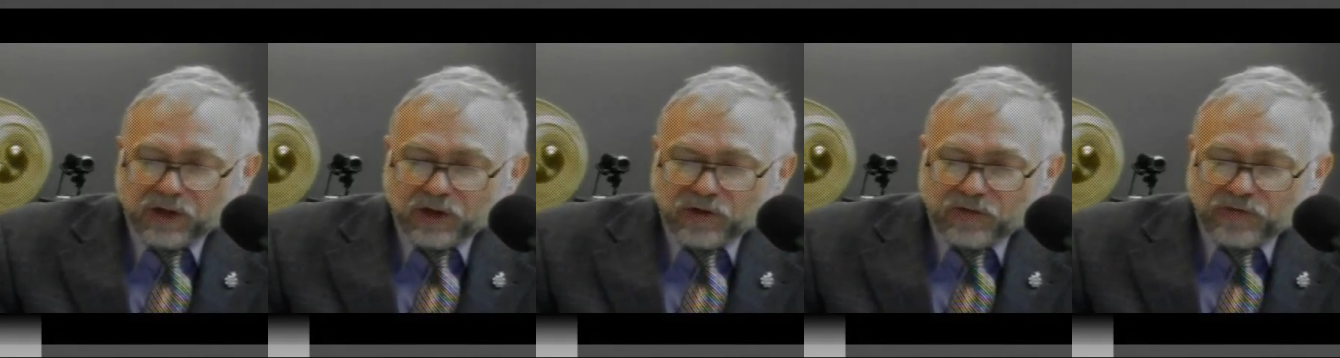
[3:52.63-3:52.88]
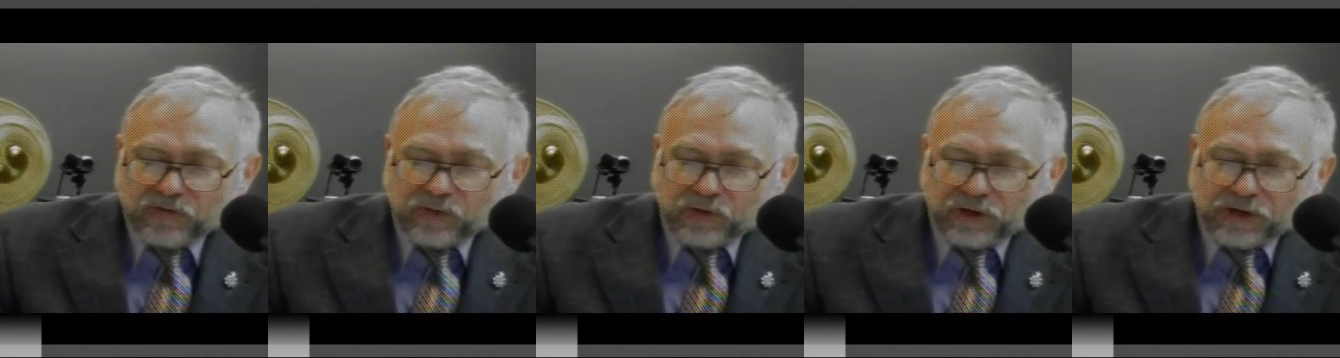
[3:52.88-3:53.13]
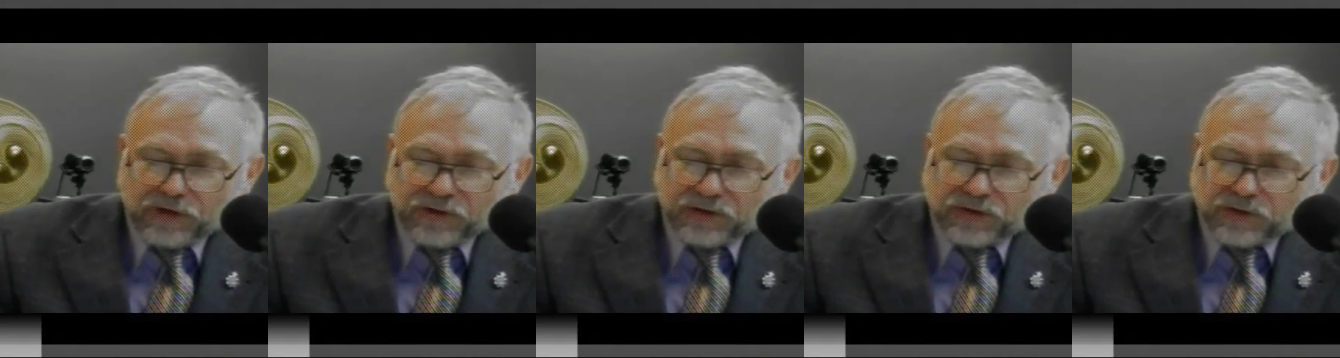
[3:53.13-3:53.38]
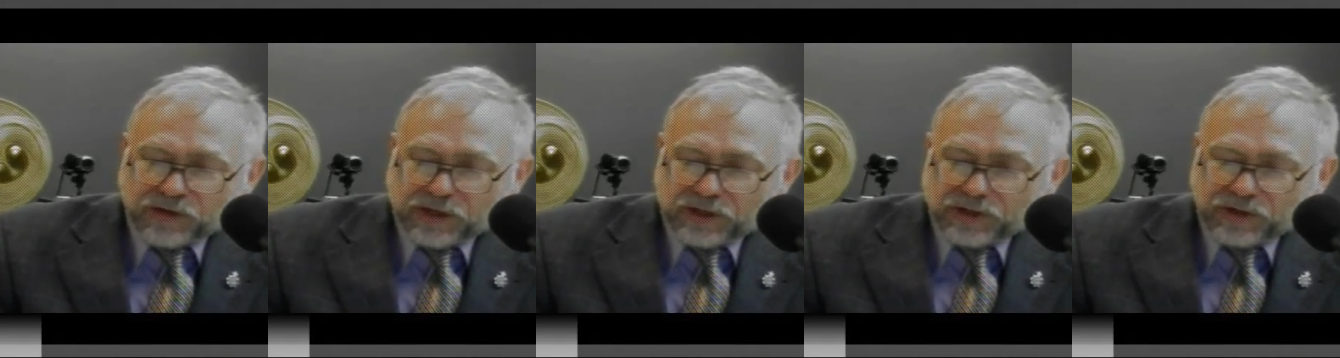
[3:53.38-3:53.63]
Four
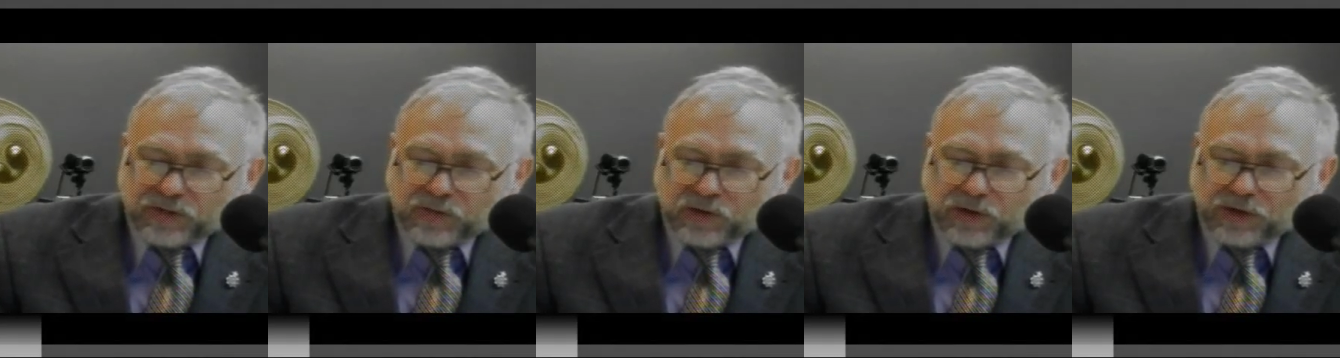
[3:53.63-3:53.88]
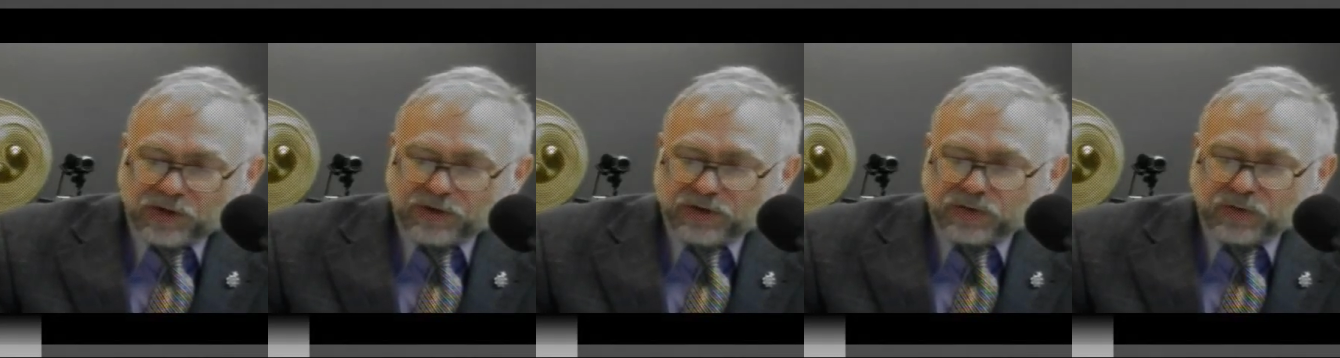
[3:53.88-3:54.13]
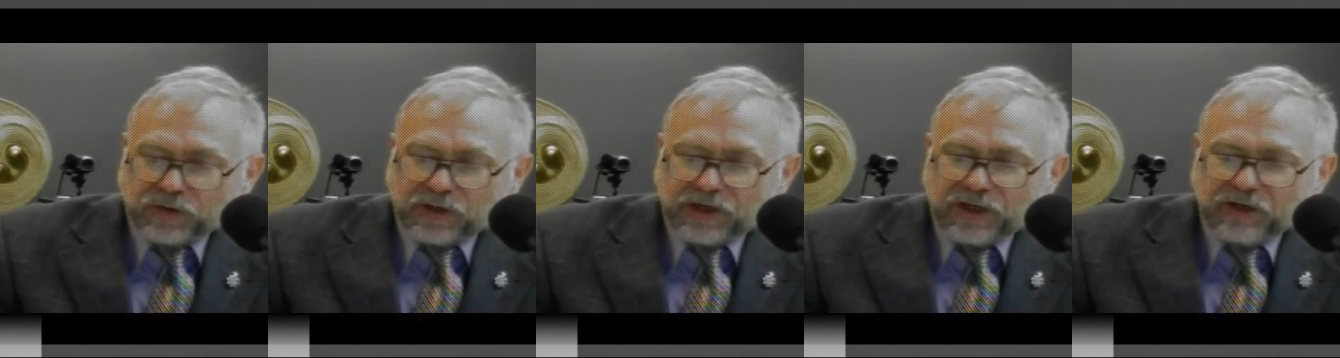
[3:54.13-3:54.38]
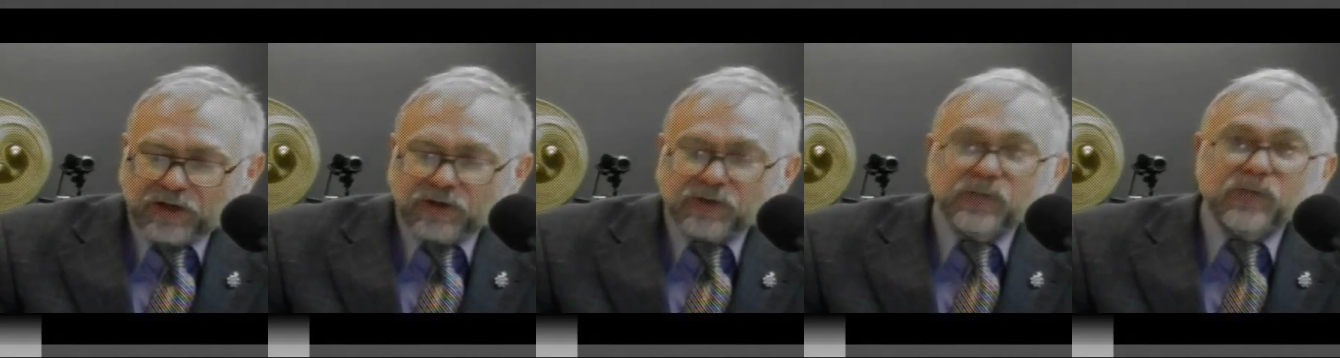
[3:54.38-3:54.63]
construction workers were
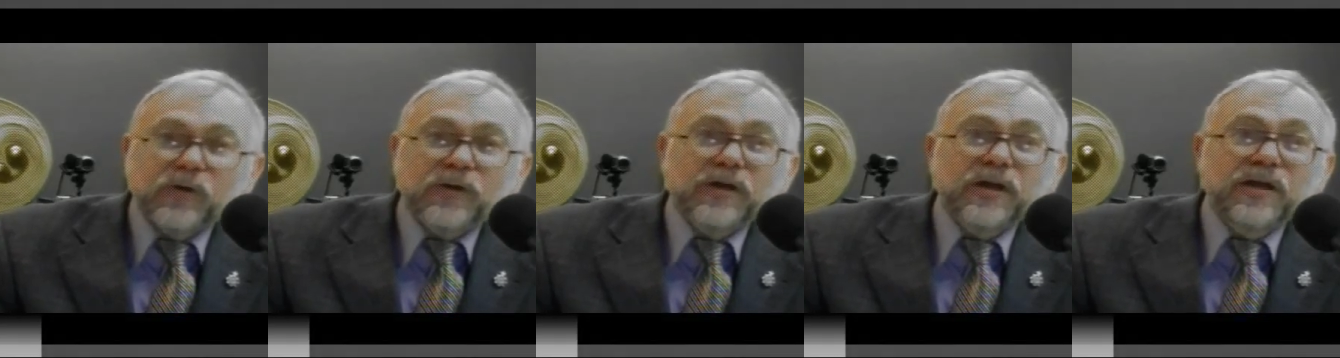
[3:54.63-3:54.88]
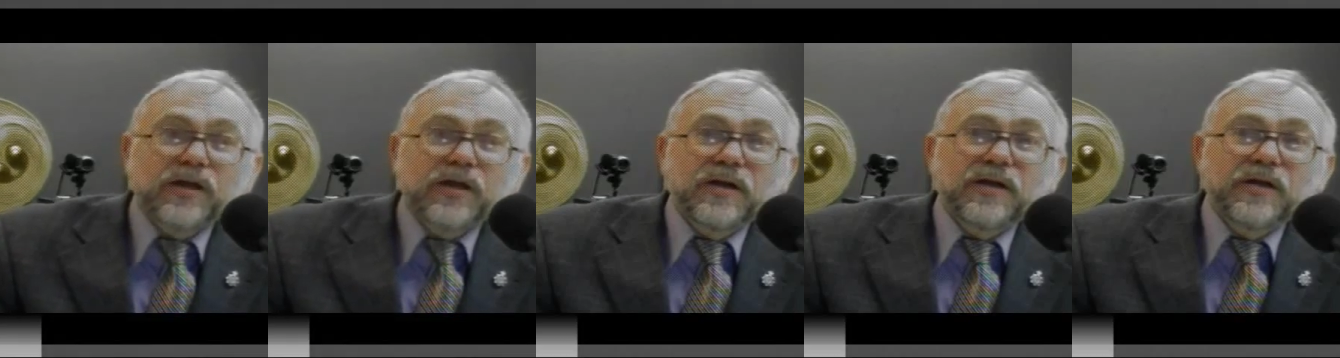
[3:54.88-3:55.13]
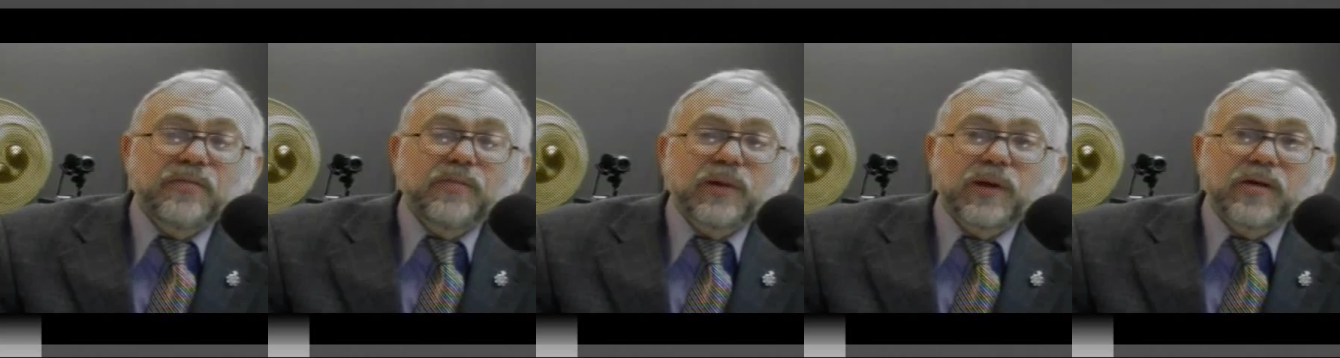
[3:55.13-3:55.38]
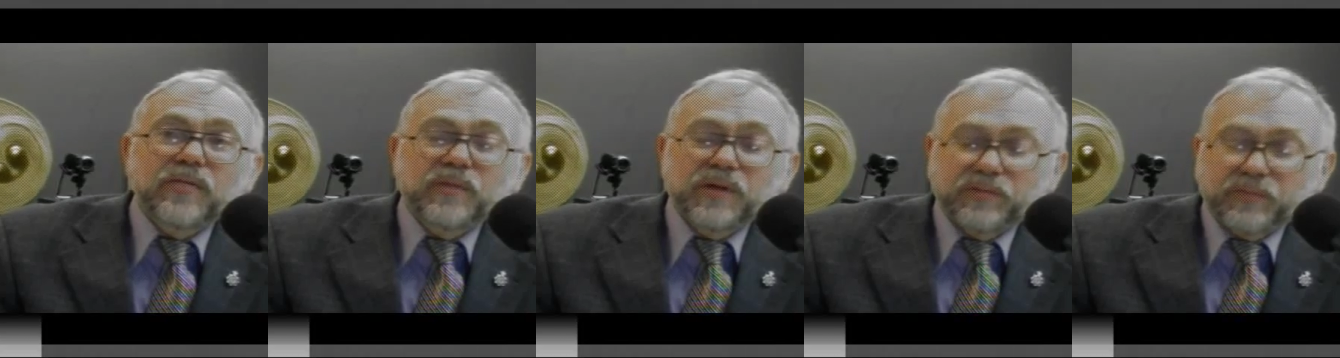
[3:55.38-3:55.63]
killed working on an
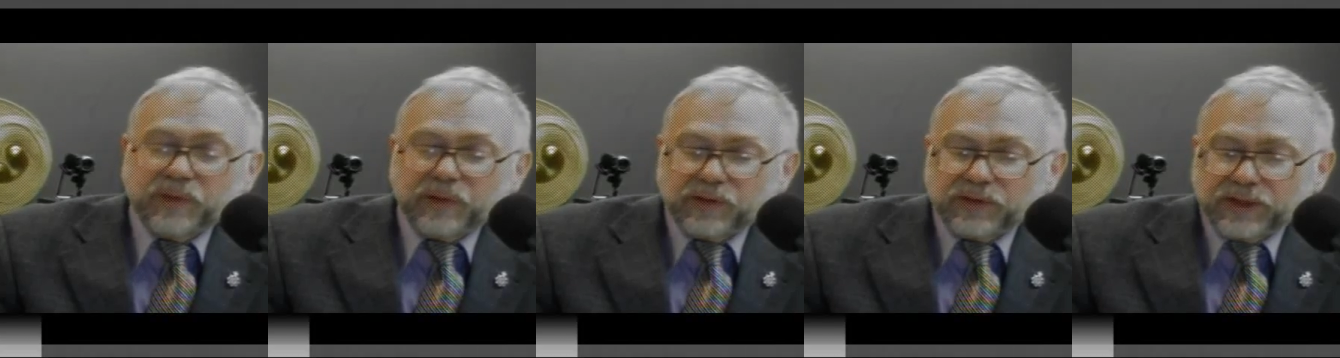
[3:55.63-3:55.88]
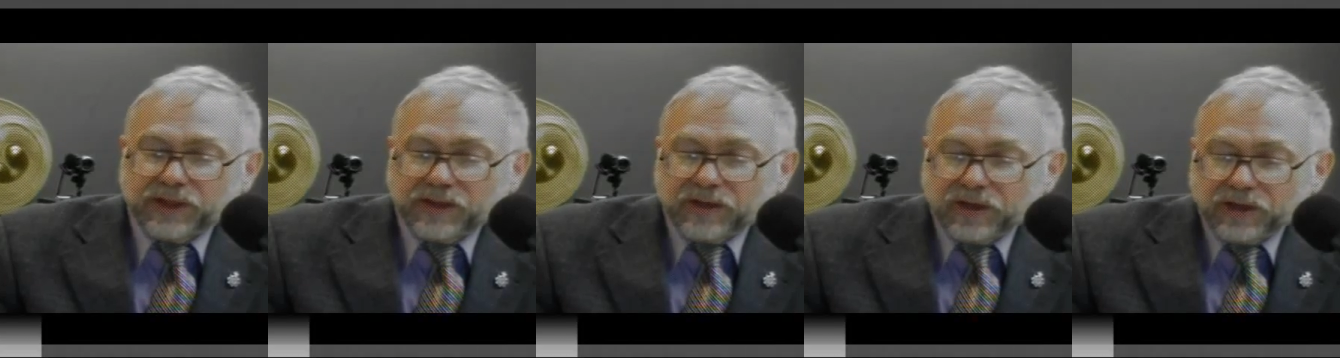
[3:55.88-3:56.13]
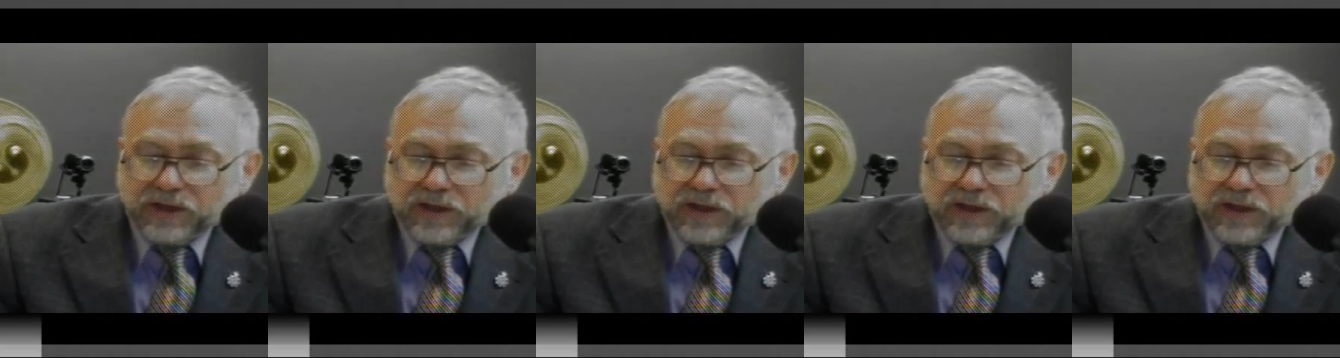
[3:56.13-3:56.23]
apartment building.